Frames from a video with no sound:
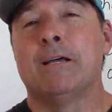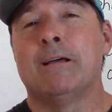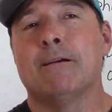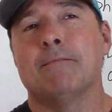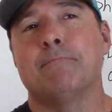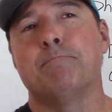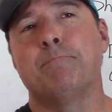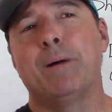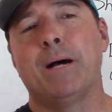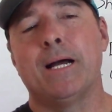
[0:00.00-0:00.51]

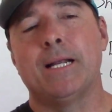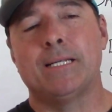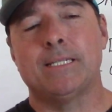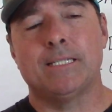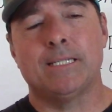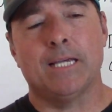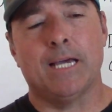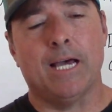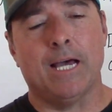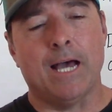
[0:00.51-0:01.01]

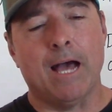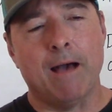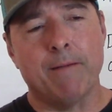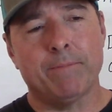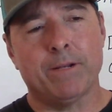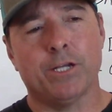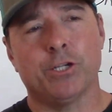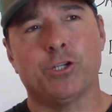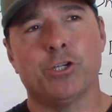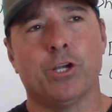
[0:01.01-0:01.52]
But I'm
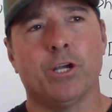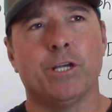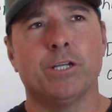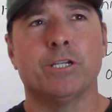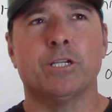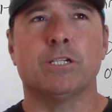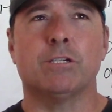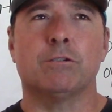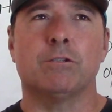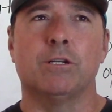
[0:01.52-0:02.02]
going to show you
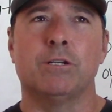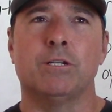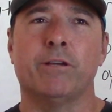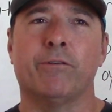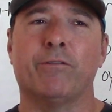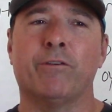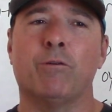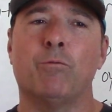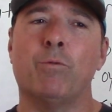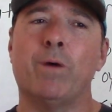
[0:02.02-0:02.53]
just the
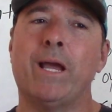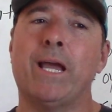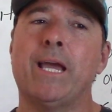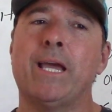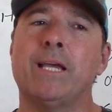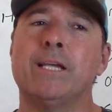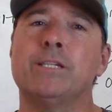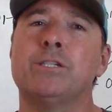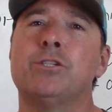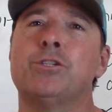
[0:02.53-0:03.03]
different
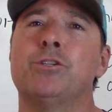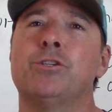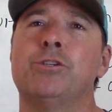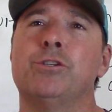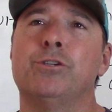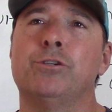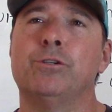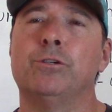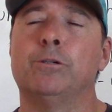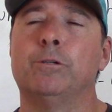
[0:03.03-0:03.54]
ways
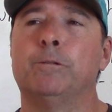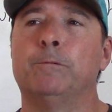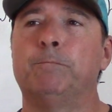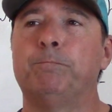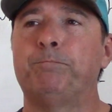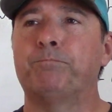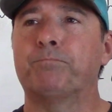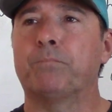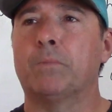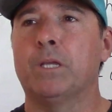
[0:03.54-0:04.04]

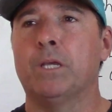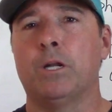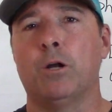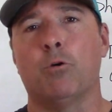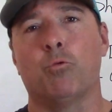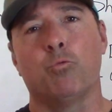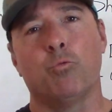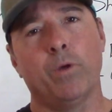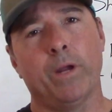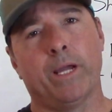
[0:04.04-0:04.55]
to
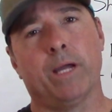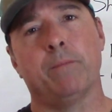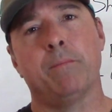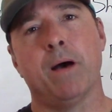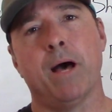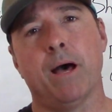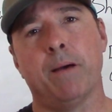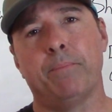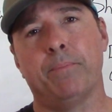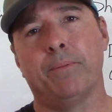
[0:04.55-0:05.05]
rig them
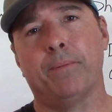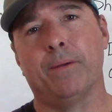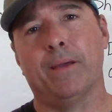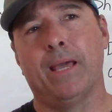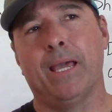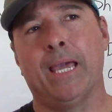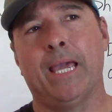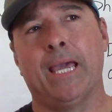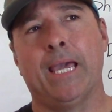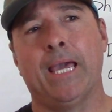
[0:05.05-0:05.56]

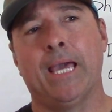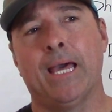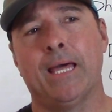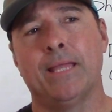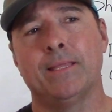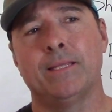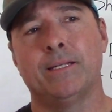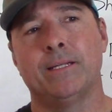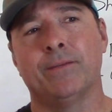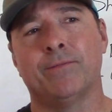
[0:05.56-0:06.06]
up
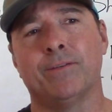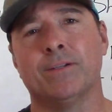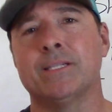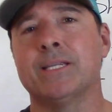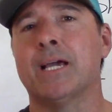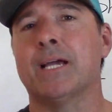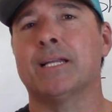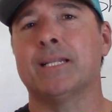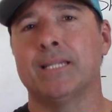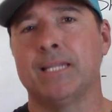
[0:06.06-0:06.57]
and the different
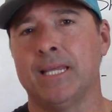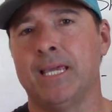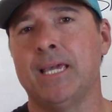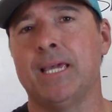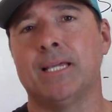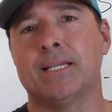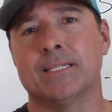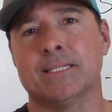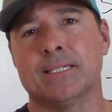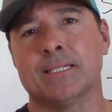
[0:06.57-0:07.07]

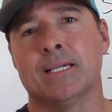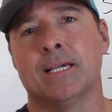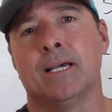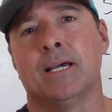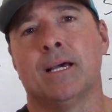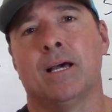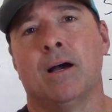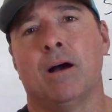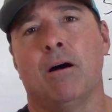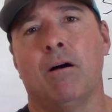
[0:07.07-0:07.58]
techniques
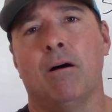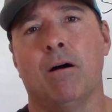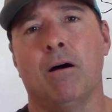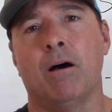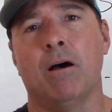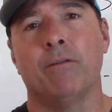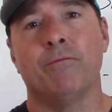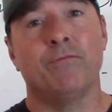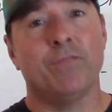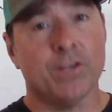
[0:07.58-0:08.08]

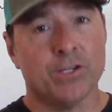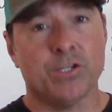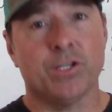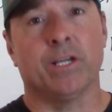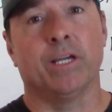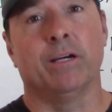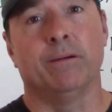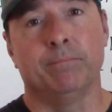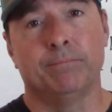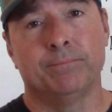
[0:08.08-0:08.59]
on
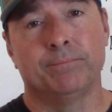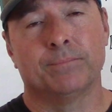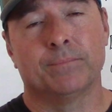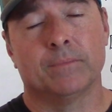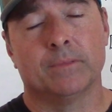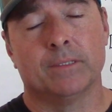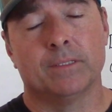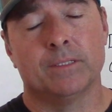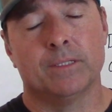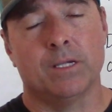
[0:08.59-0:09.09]
fishing them.
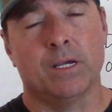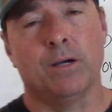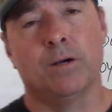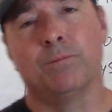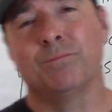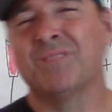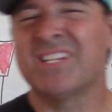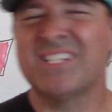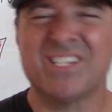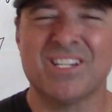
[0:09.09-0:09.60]

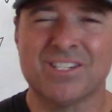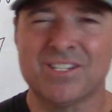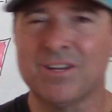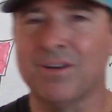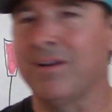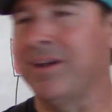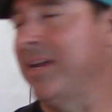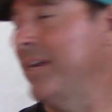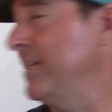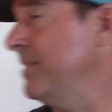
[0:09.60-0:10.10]
So let's just
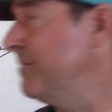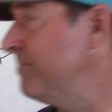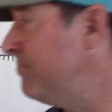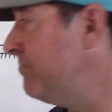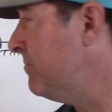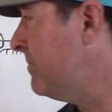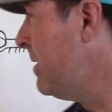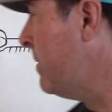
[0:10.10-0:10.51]
go ahead and let